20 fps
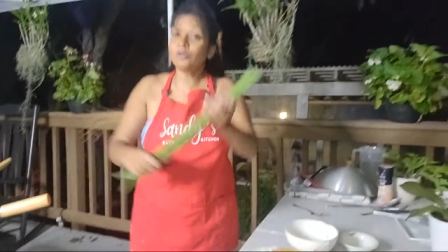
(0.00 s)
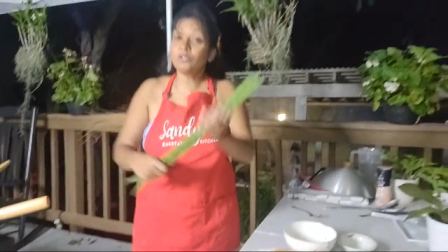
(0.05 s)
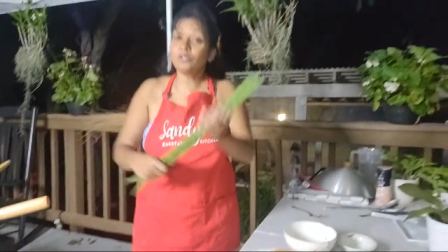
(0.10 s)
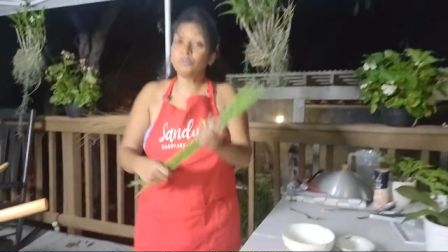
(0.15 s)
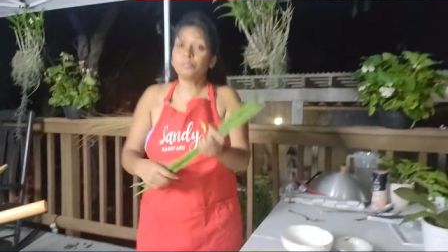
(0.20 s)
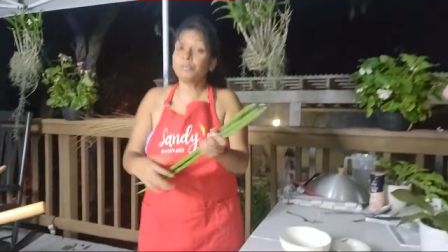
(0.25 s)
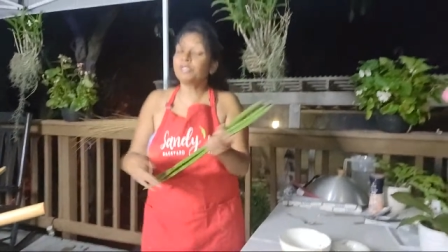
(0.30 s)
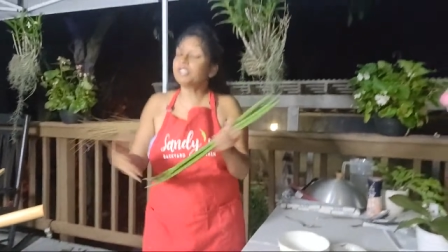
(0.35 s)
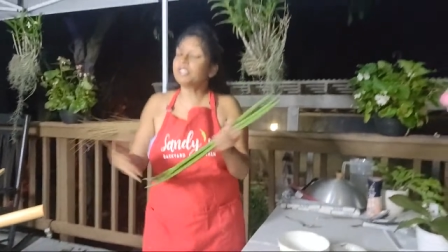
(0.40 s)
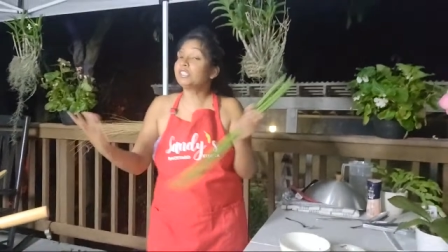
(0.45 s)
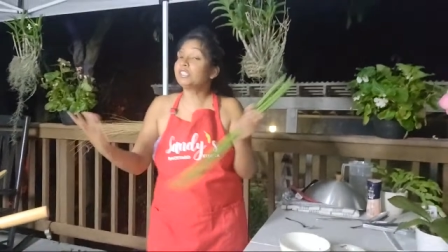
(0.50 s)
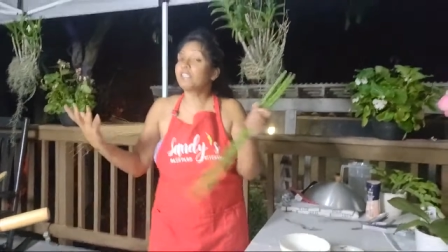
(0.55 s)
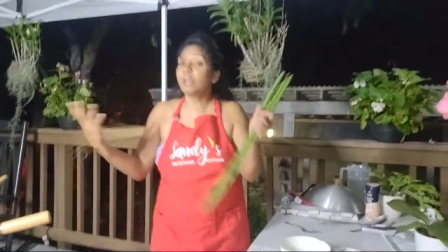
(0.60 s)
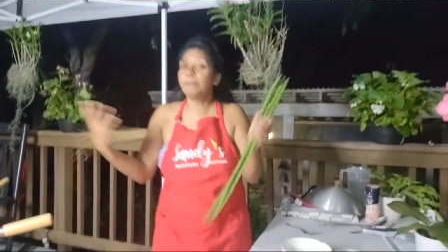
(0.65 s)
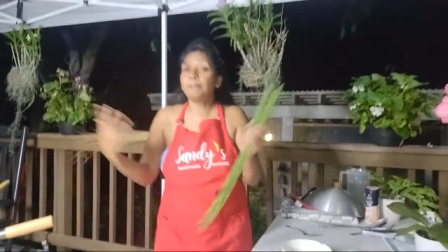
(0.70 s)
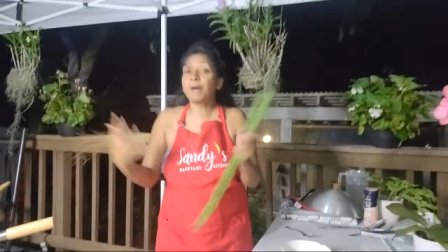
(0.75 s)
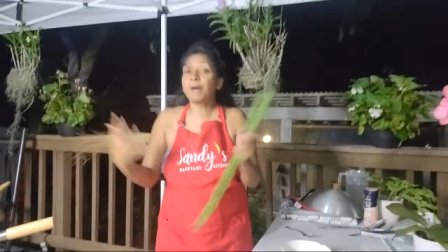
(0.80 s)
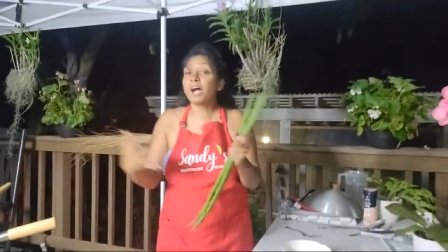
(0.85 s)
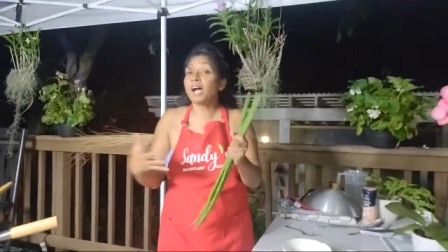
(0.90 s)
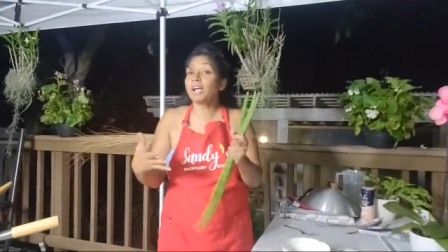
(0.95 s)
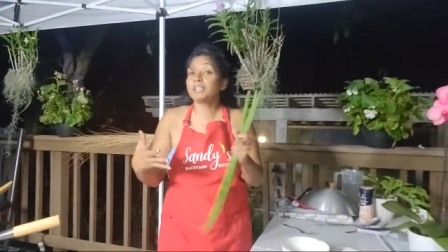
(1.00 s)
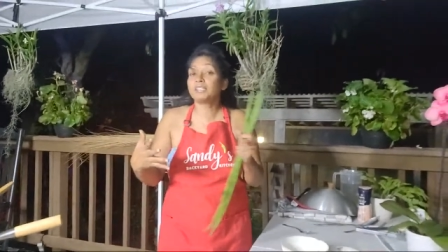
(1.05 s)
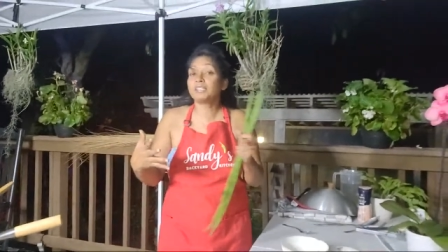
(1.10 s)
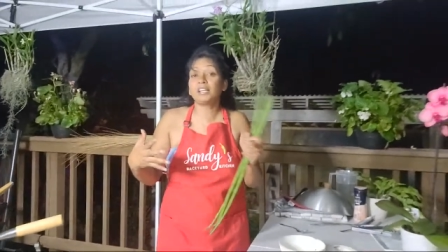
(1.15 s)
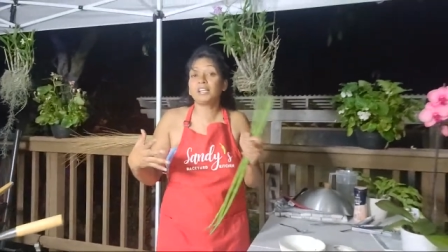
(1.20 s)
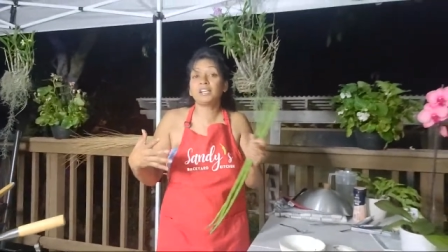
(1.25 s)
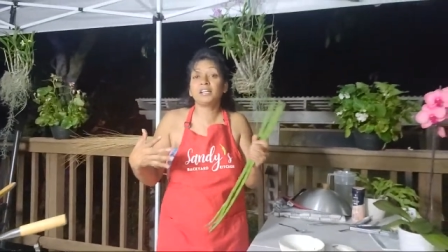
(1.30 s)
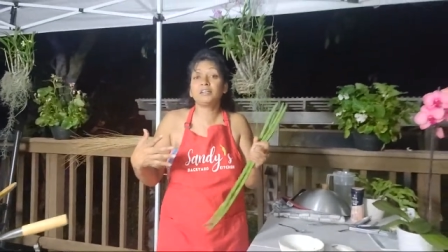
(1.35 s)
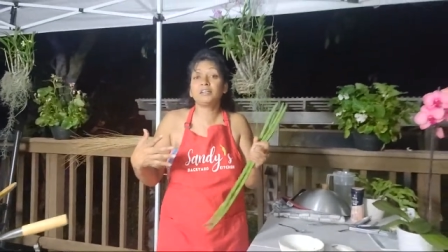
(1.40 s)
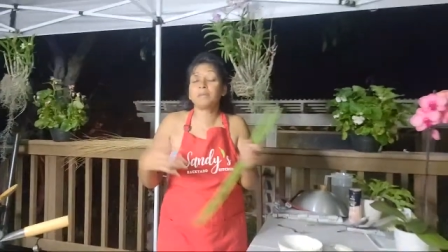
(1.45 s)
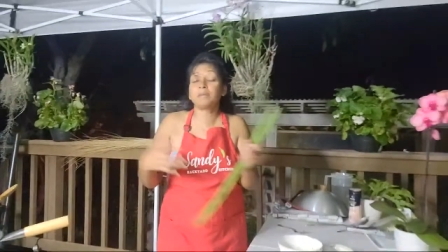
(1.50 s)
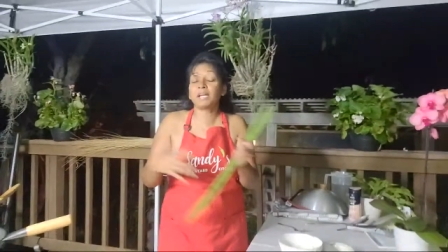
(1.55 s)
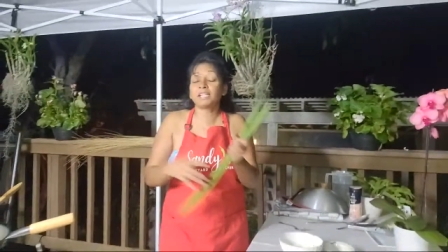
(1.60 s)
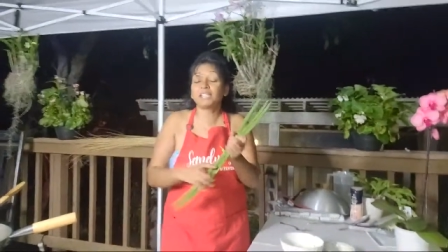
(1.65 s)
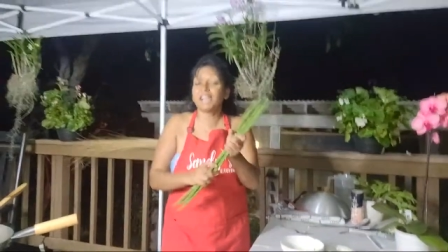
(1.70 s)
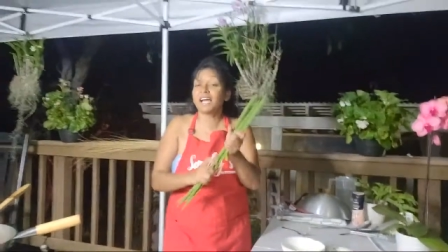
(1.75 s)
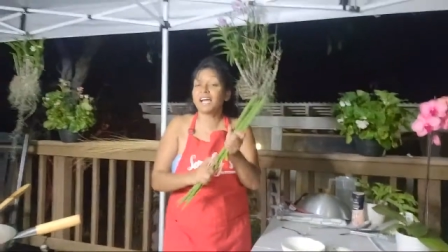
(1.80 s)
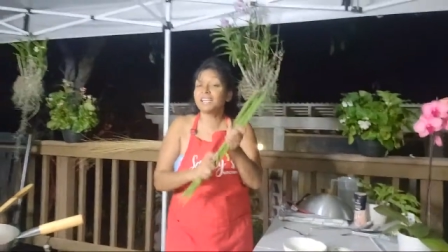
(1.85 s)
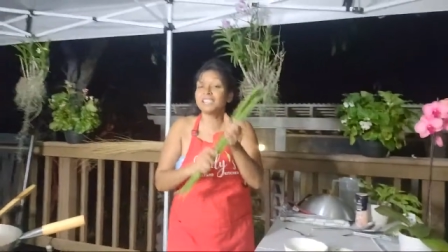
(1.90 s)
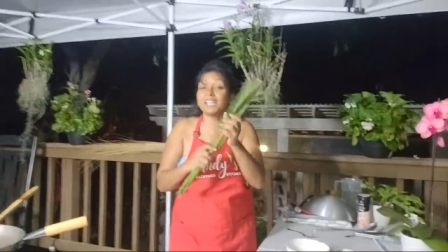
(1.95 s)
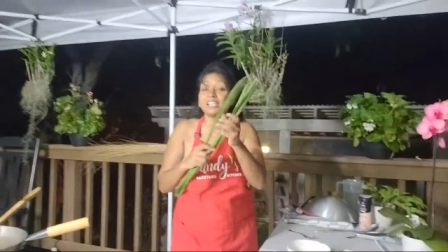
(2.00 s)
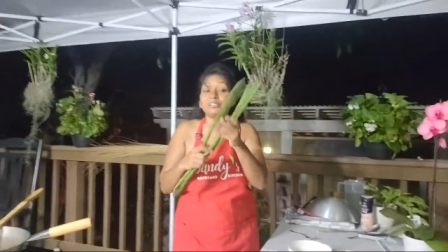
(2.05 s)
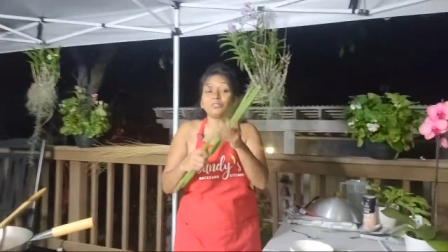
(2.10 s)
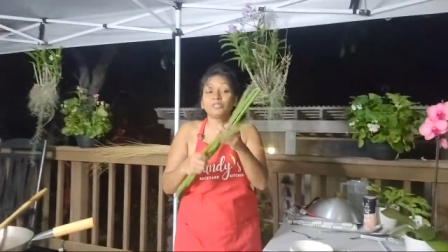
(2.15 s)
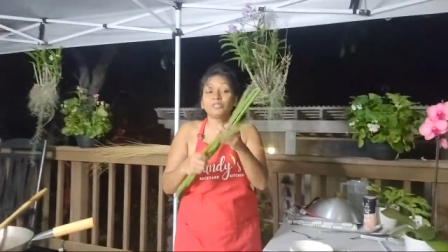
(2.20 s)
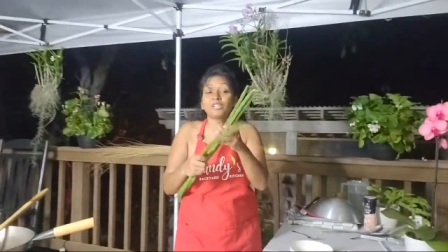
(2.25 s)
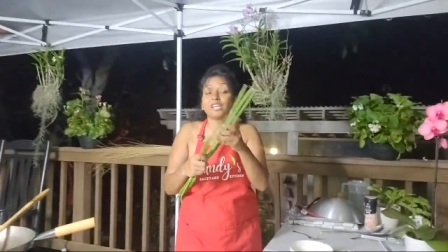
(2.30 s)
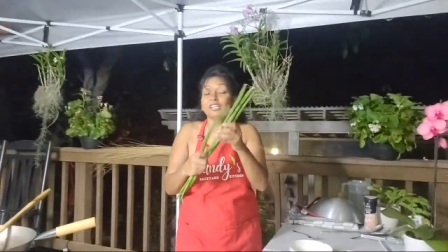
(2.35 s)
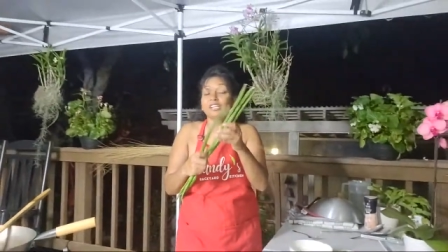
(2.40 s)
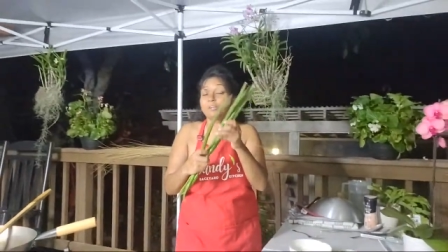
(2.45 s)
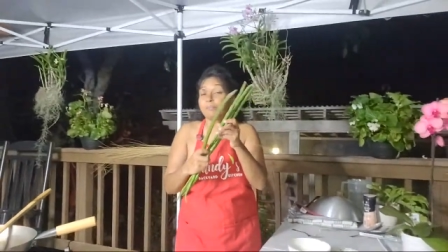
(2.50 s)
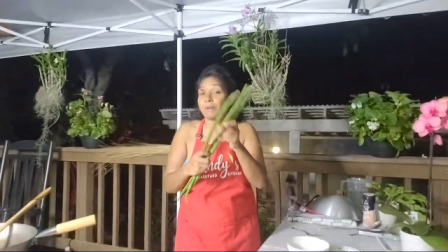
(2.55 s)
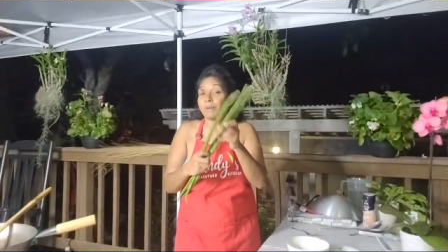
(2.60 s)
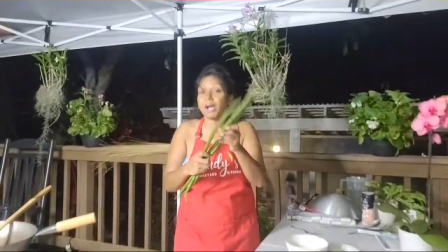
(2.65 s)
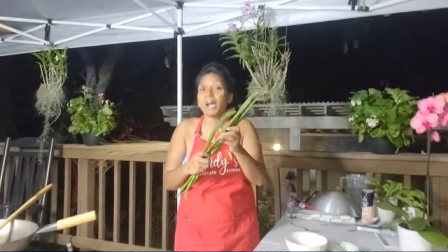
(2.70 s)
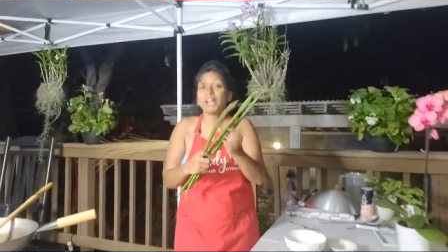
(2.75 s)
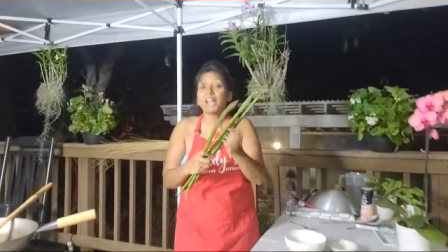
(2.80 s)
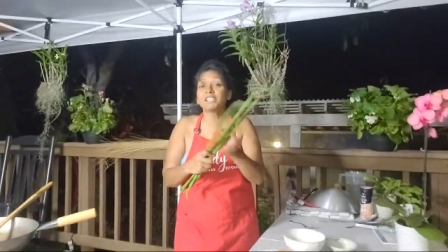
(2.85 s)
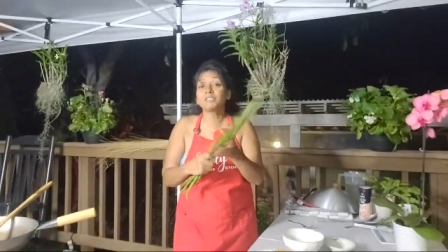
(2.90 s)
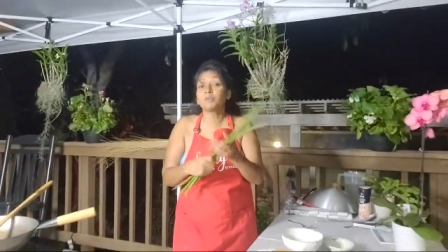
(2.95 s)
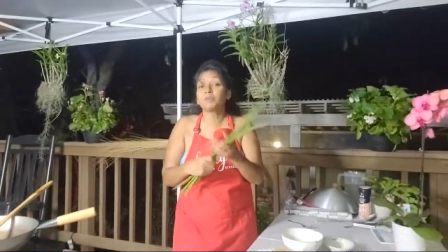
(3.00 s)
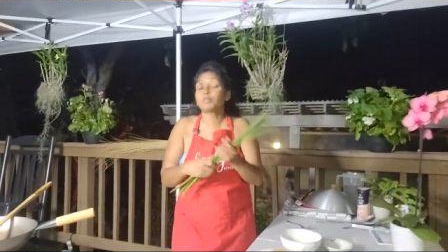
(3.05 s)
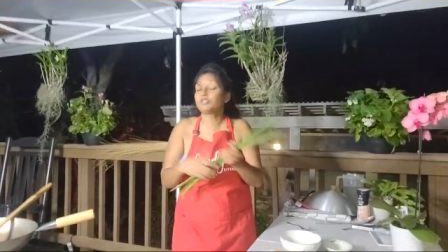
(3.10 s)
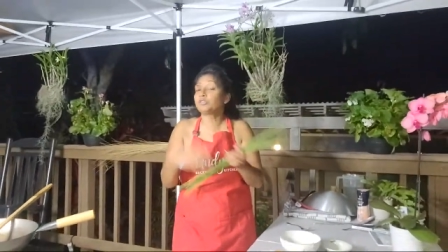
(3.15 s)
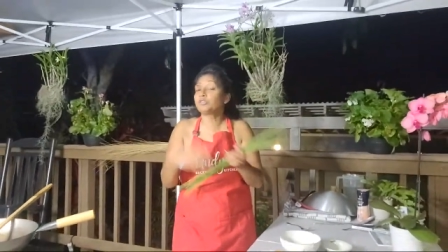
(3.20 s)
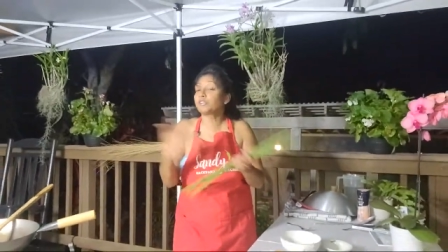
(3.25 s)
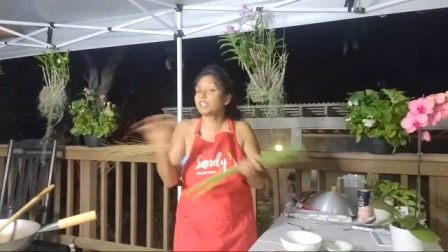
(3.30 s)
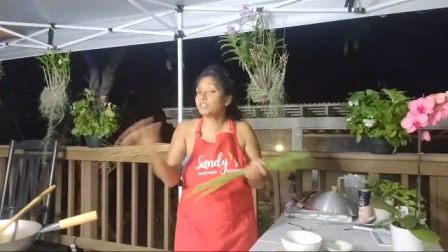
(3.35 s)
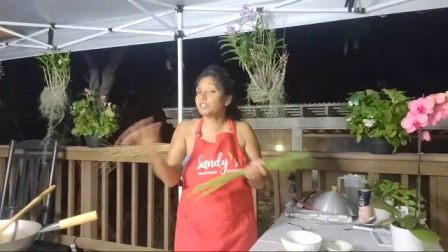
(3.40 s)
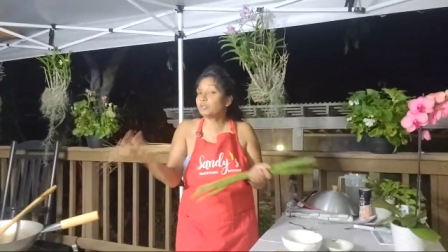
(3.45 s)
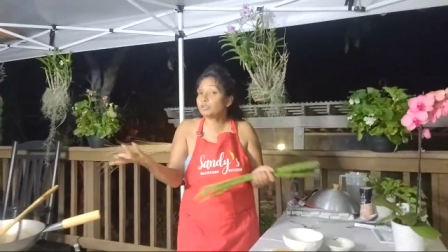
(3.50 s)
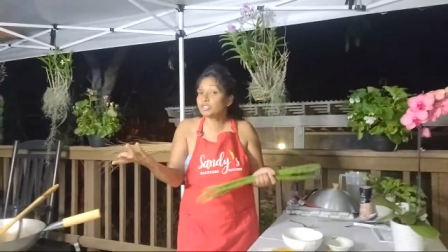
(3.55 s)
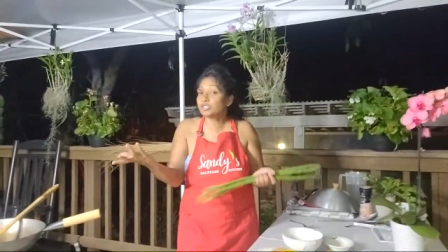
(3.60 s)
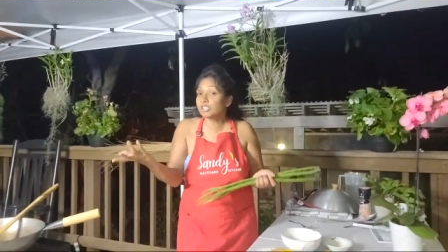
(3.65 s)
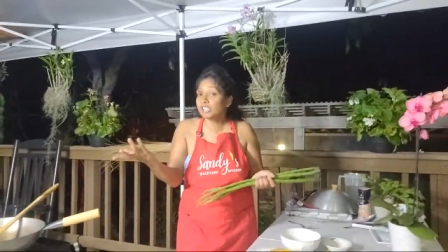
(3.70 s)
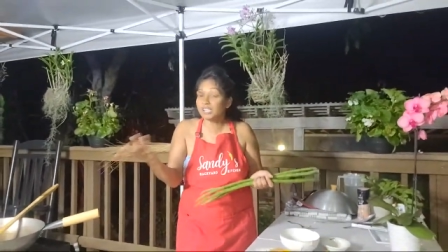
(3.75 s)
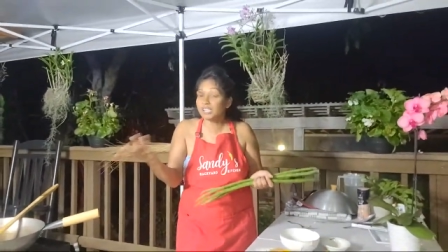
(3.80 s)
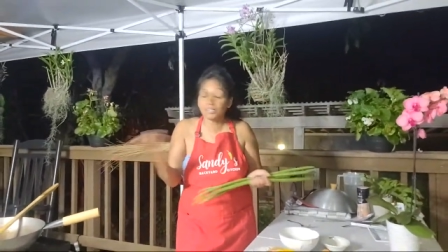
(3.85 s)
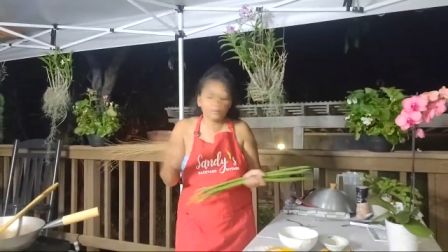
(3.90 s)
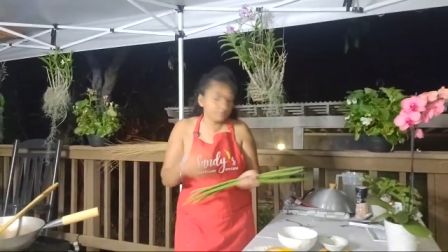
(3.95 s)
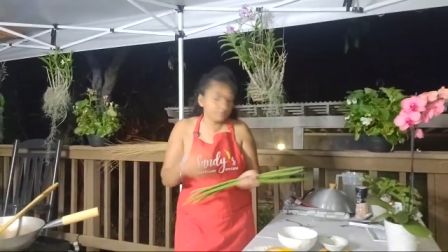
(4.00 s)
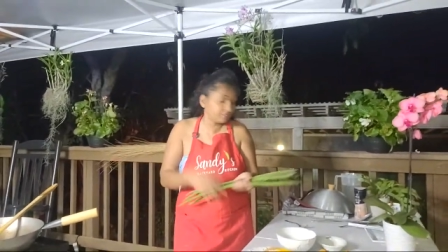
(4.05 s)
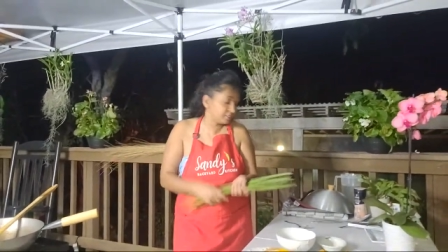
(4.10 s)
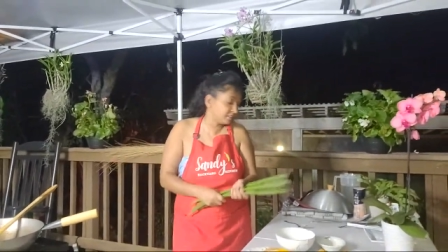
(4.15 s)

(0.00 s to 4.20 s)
we put it in a pot you uh, might not get to get the pods but you can use the leaves